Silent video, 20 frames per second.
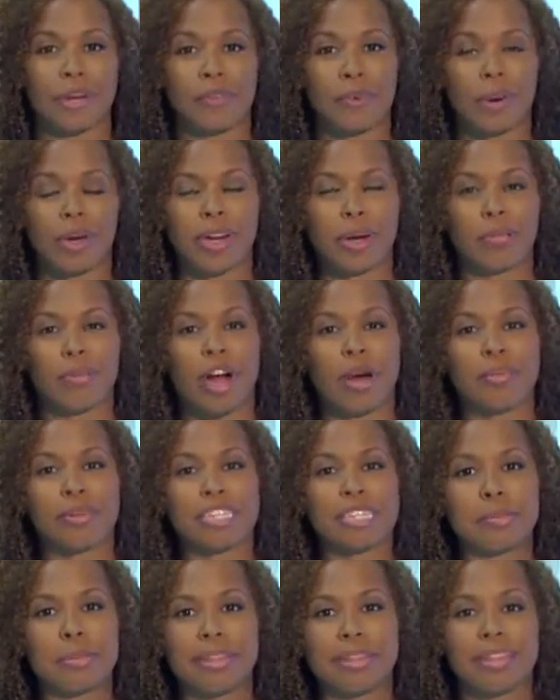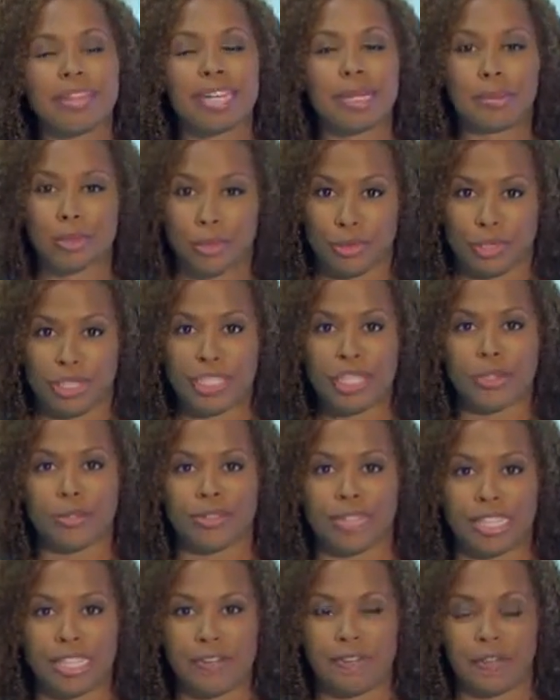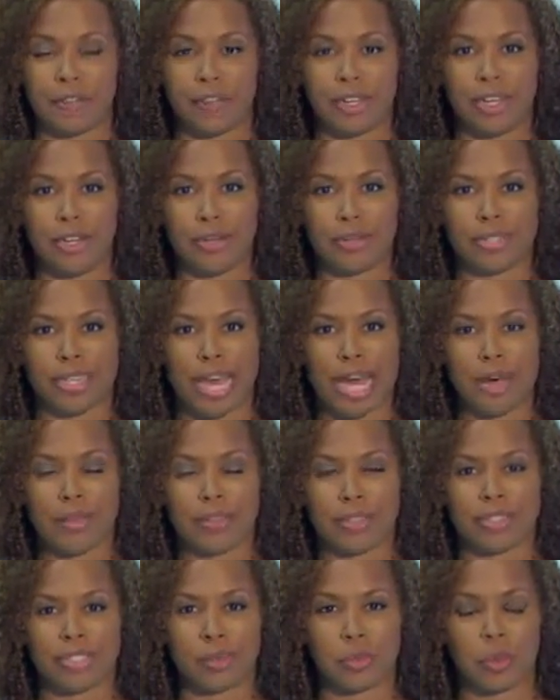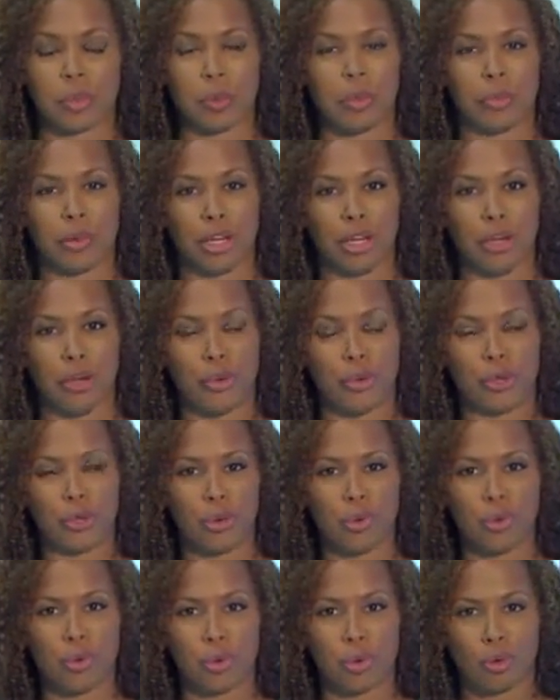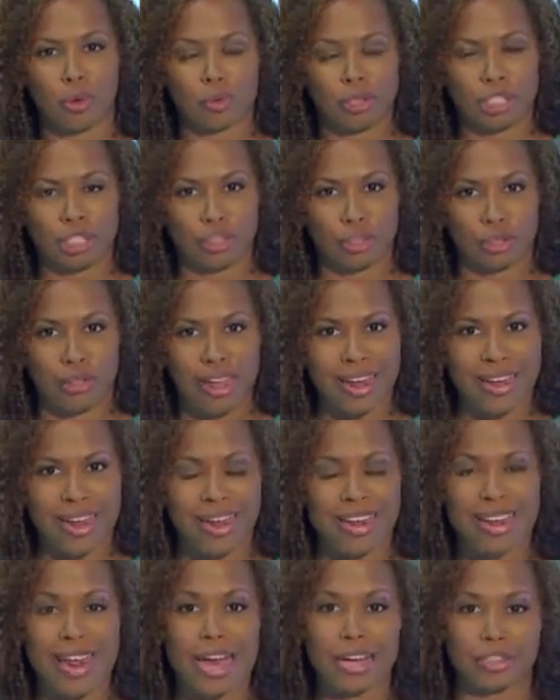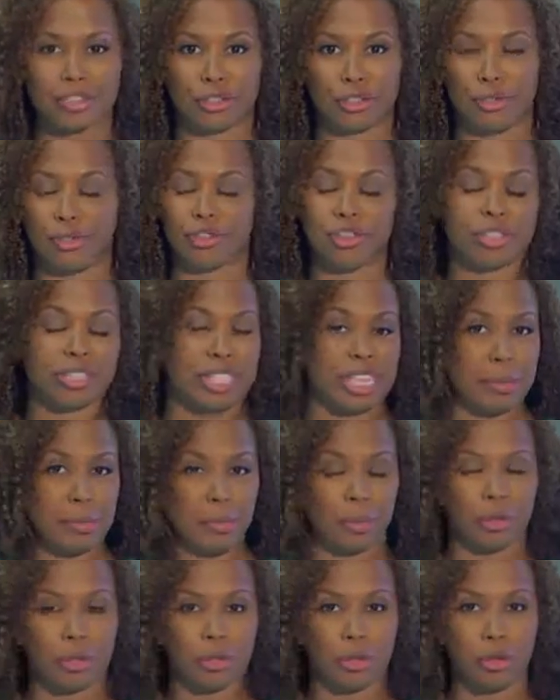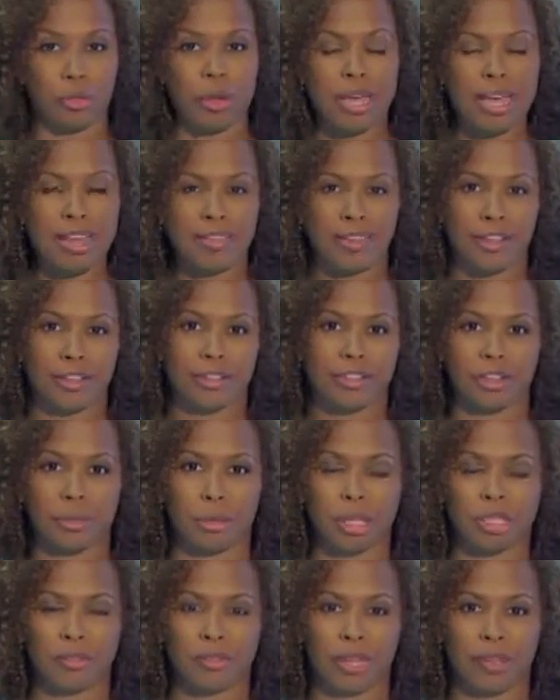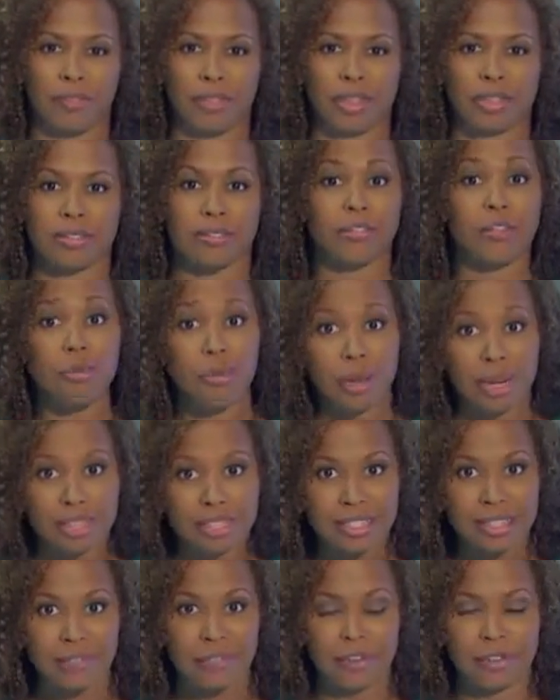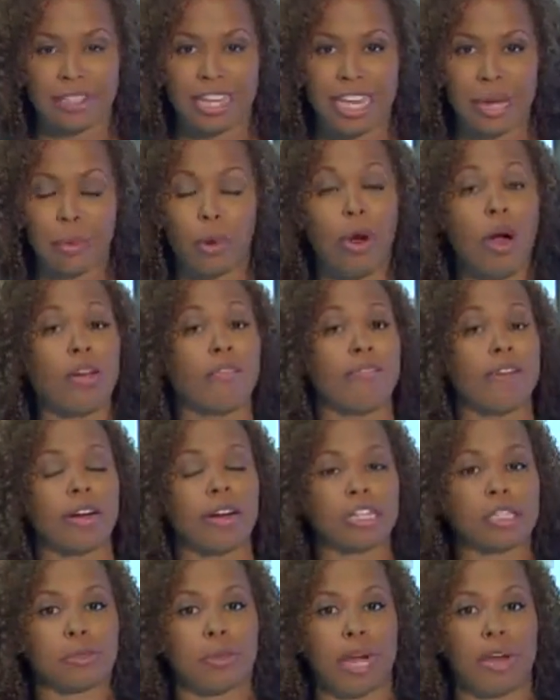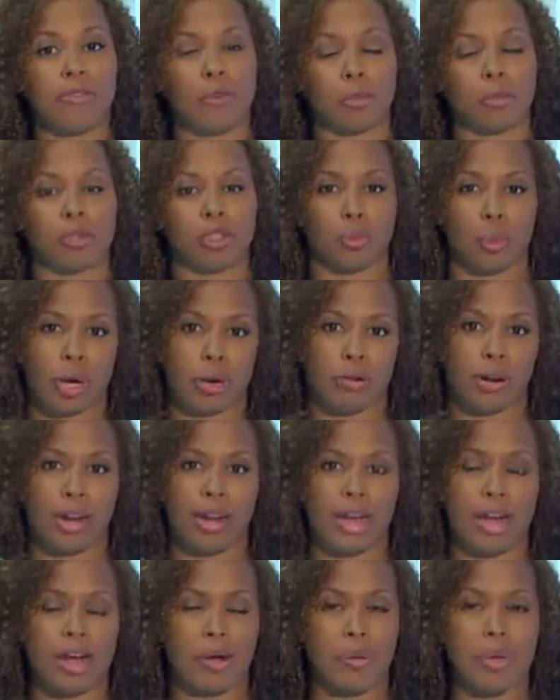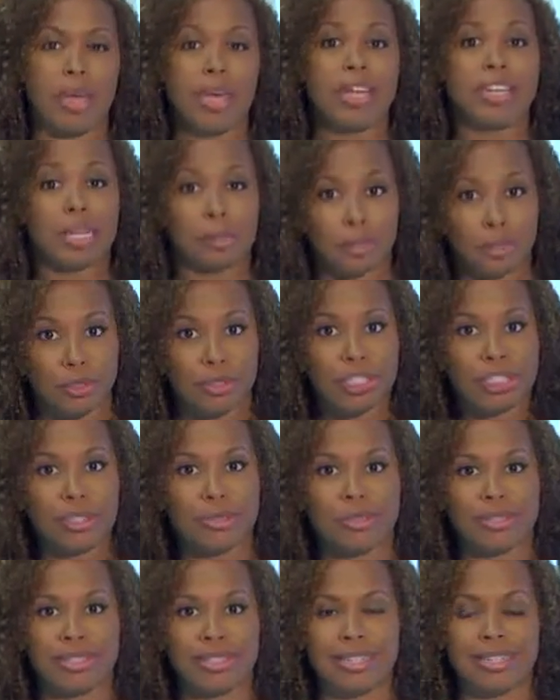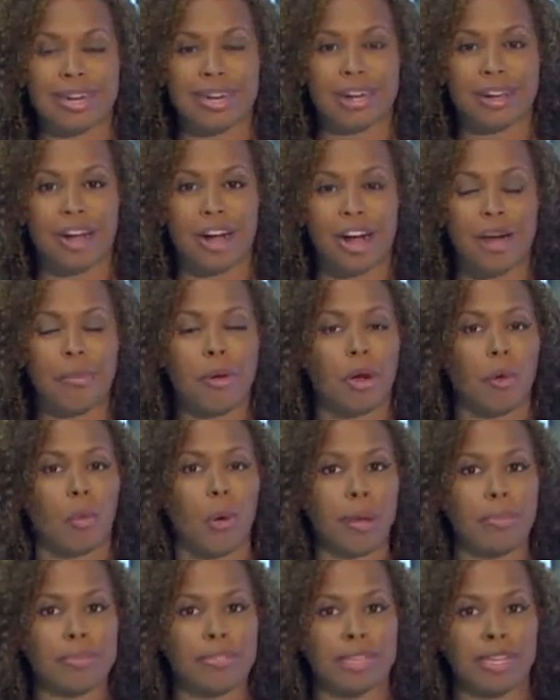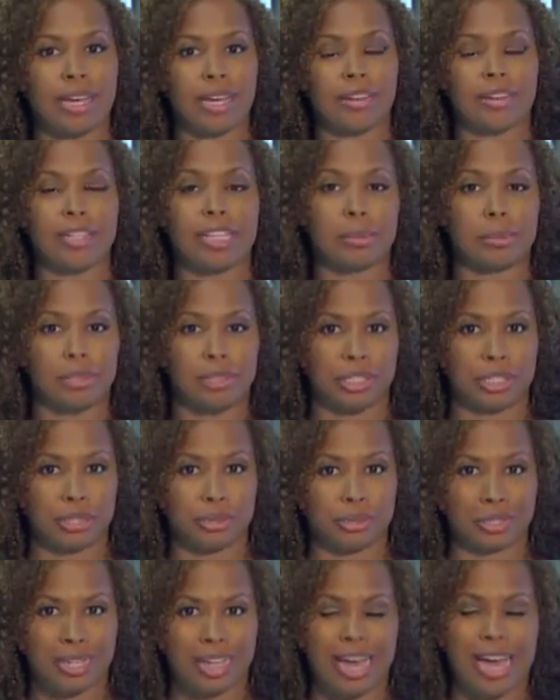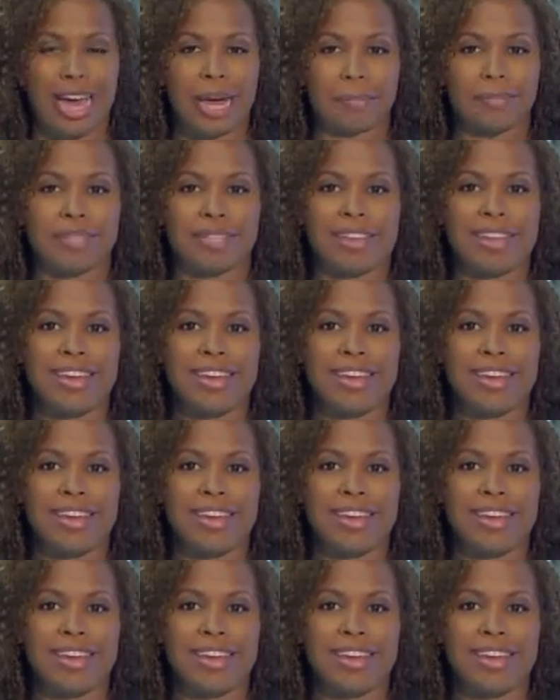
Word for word: everyone. I'm Romney Smith at WTOC for the News Now. This is where we bring you local, regional, and national news just to keep you in the loop. Thank you so much for giving us a few minutes of your day. We're on various platforms as well right now. WTOC.com, our website, the WTOC apps.